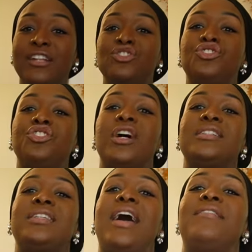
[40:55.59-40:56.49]
and
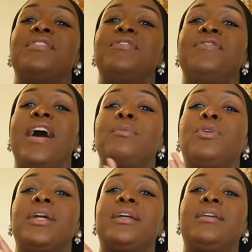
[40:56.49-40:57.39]
just have the
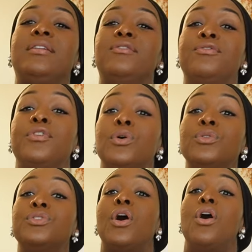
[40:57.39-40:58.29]
fabric
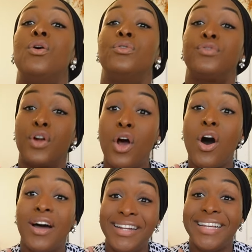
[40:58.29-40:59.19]
fold over
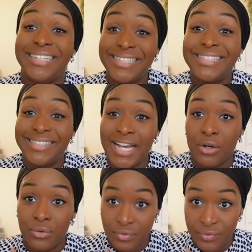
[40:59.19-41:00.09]
on
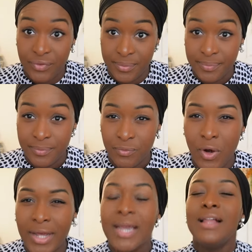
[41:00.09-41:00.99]
itself,
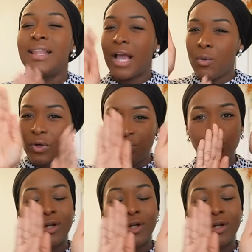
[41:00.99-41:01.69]
right? Like I would have